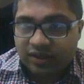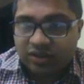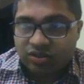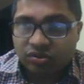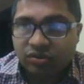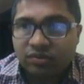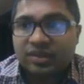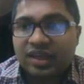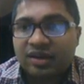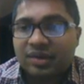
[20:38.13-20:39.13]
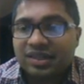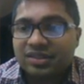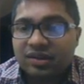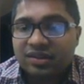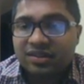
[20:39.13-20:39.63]
so they are
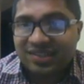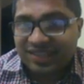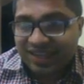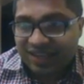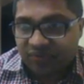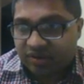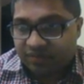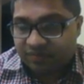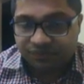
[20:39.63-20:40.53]
much safer.